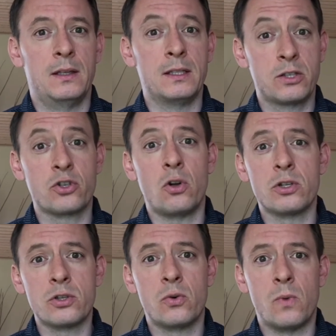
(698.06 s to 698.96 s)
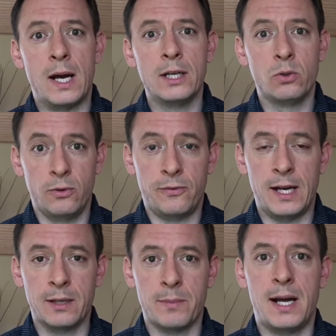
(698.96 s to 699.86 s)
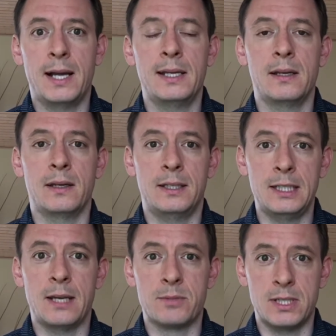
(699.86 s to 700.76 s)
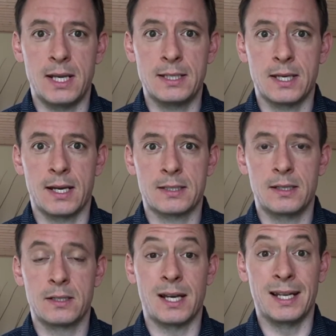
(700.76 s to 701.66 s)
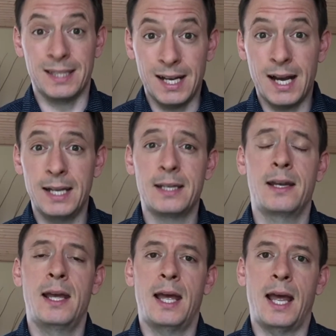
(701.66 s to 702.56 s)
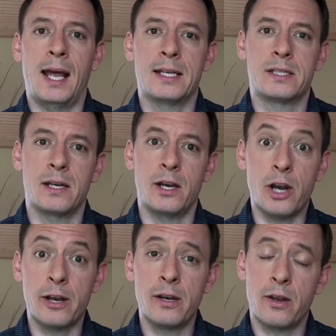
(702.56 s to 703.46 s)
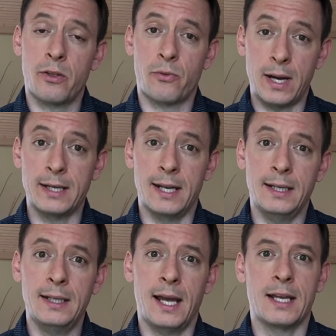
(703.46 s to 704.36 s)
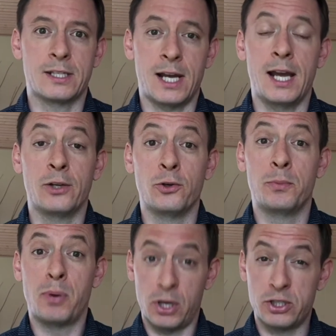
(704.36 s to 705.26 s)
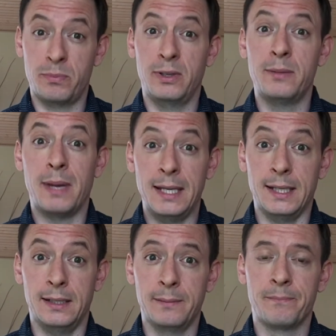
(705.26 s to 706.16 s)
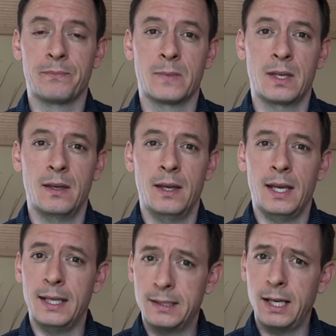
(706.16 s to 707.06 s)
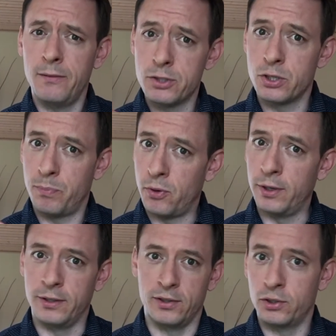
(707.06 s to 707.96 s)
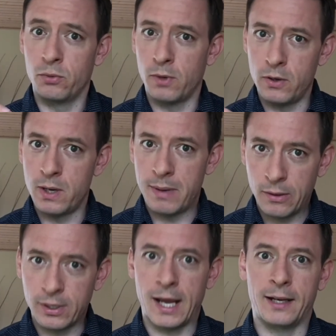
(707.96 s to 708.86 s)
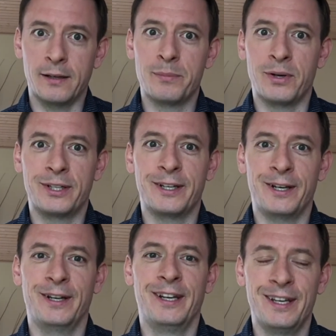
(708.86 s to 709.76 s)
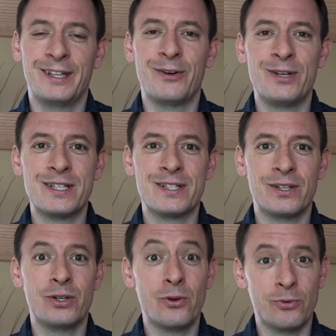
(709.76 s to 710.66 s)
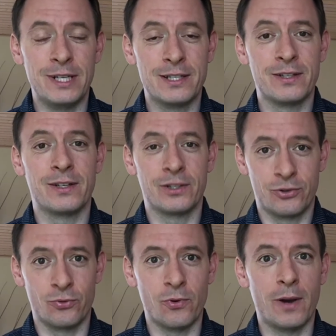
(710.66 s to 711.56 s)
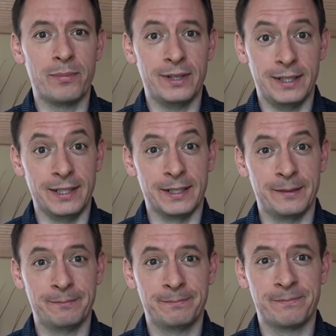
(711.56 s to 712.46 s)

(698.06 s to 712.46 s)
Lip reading: This is also why you will find my DMCA text inside the guide as non-threatening as I could possibly make it. It delivers the point, don't worry about that, but there is no reason to rub it in.